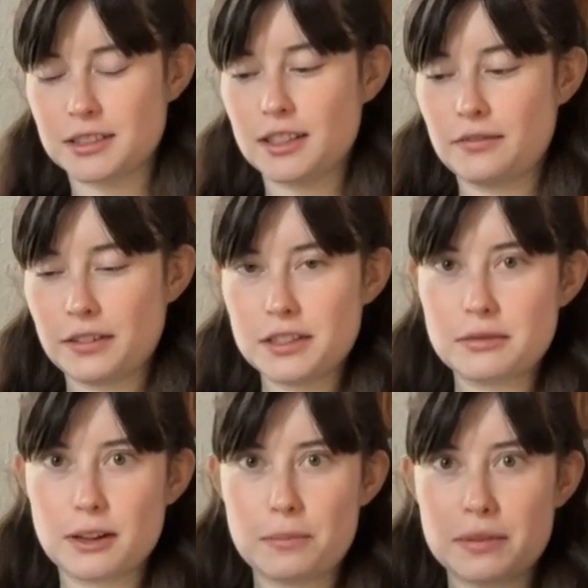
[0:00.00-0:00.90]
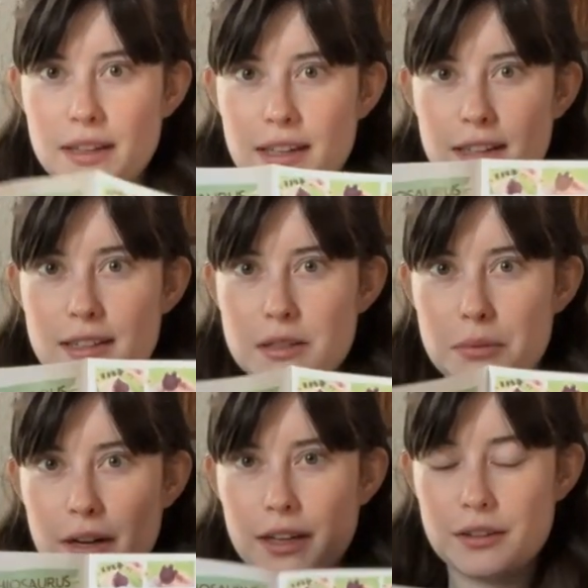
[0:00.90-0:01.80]
The first one up in the kit is a
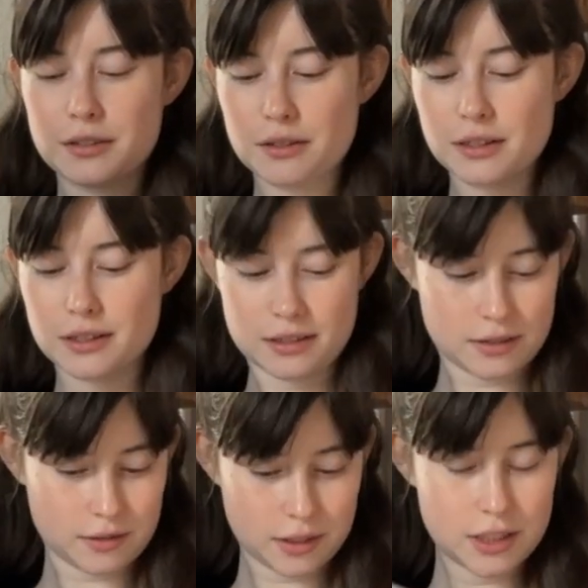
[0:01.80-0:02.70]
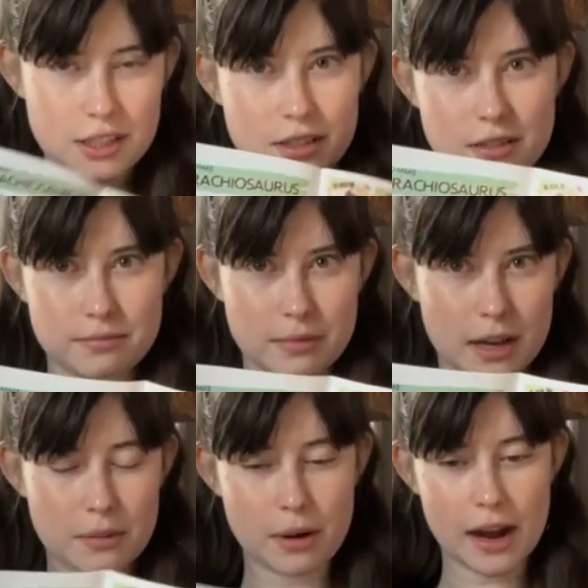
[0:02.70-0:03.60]
Brachiosaurus, so let's just
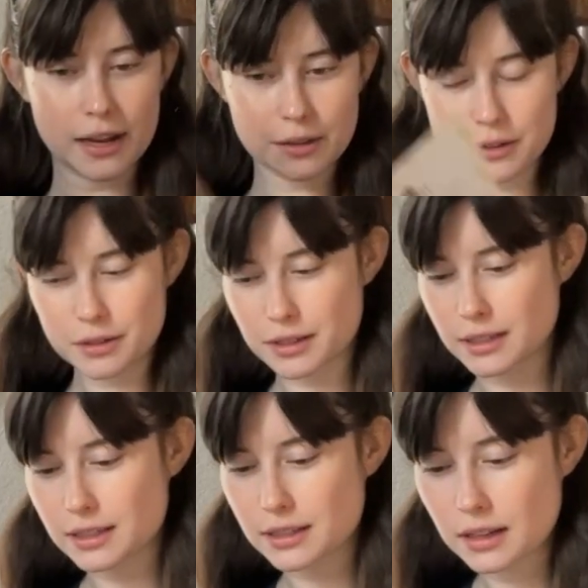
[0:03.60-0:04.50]
make a Brachiosaurus.